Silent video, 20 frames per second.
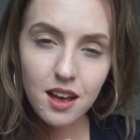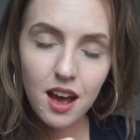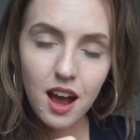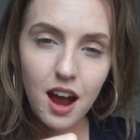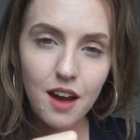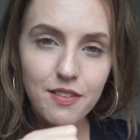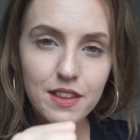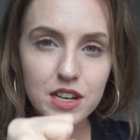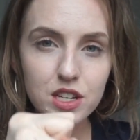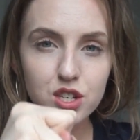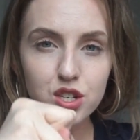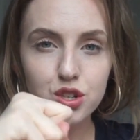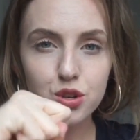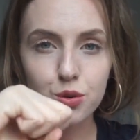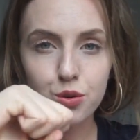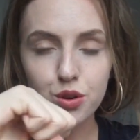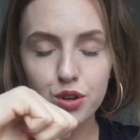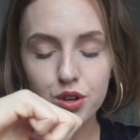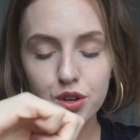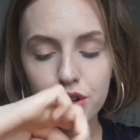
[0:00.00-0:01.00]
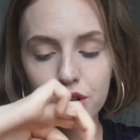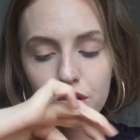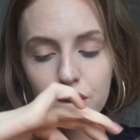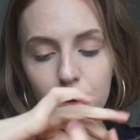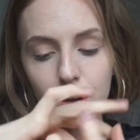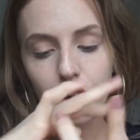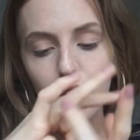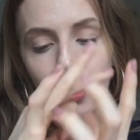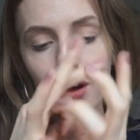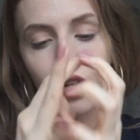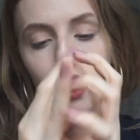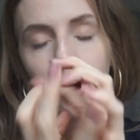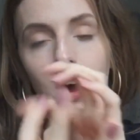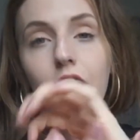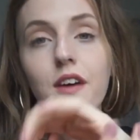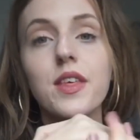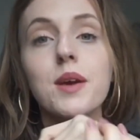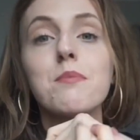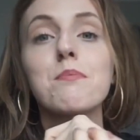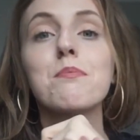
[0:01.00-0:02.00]
and then show you
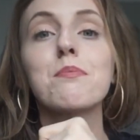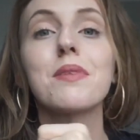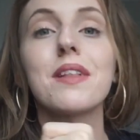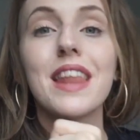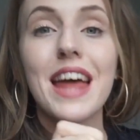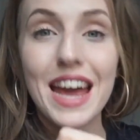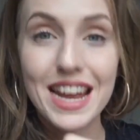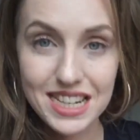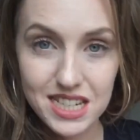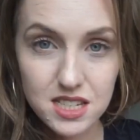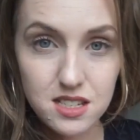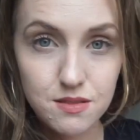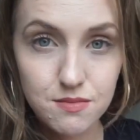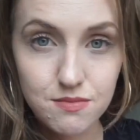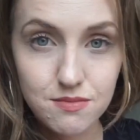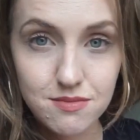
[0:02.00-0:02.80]
how they blend.